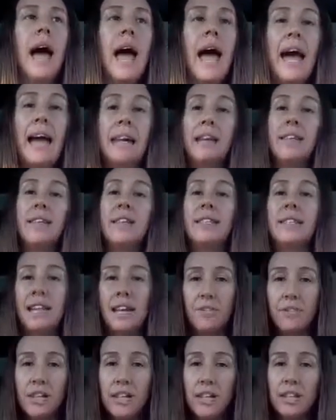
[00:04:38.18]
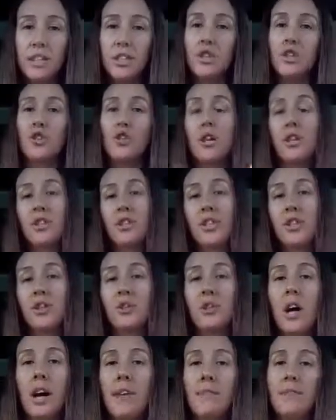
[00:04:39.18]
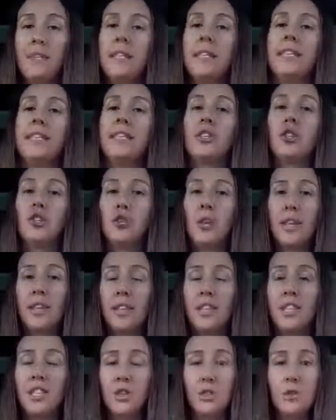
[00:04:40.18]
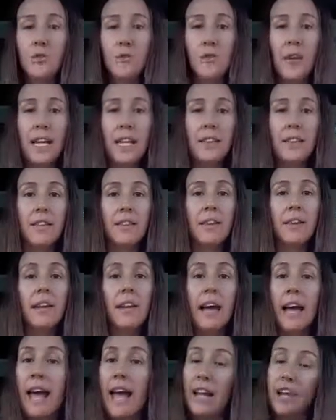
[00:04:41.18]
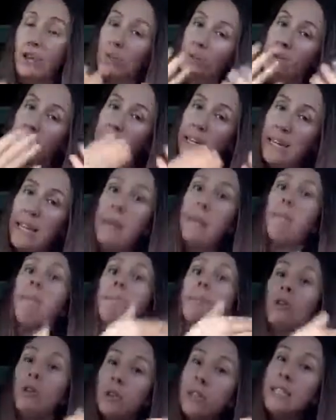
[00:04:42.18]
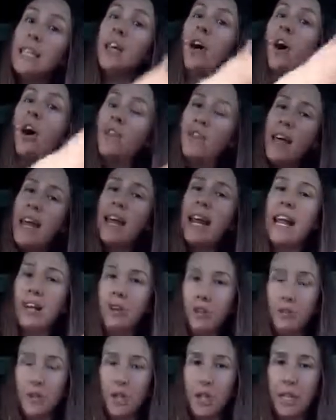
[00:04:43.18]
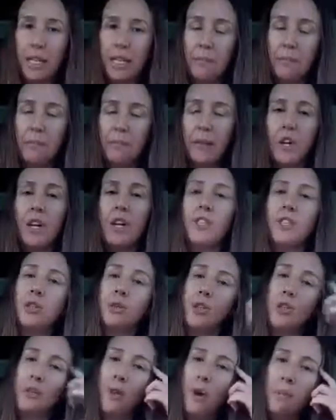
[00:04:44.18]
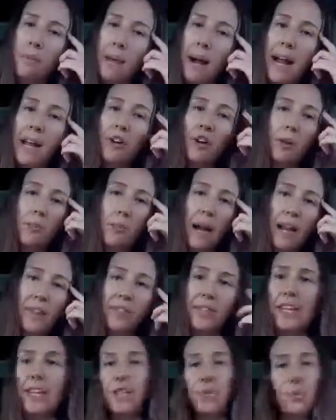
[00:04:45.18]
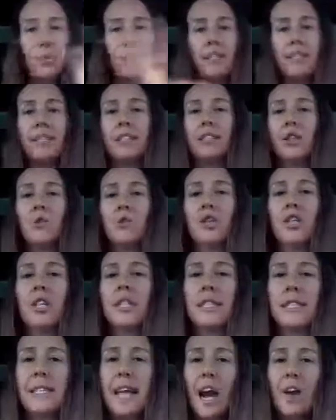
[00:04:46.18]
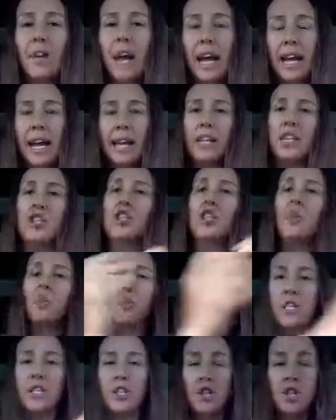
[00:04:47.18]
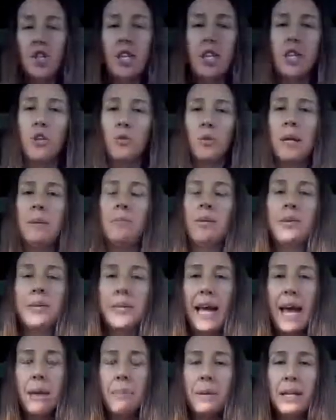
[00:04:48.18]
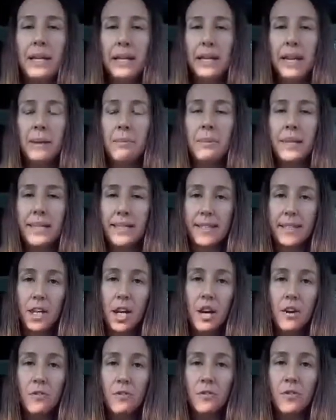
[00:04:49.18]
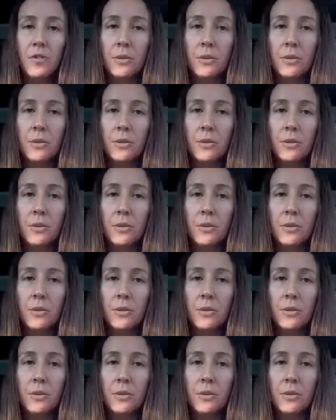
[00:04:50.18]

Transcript: And this evidence strengthens your confidence. It strengthens your faith, and you can keep building on that energy. So to our mind thinks, well, this slows shit down. I got to jump right to shitting rainbows happy to get my stuff.